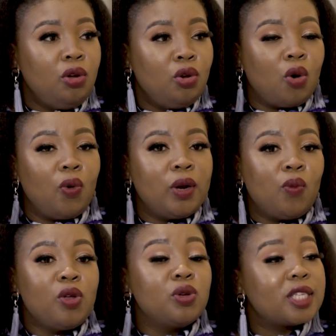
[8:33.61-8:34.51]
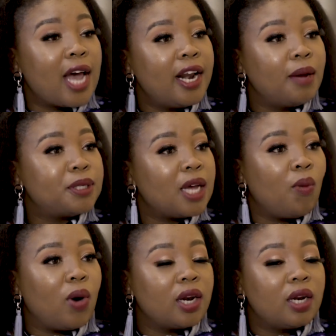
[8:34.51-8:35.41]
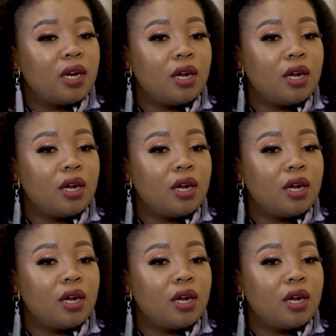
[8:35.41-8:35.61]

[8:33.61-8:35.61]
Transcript: when you sign up someone,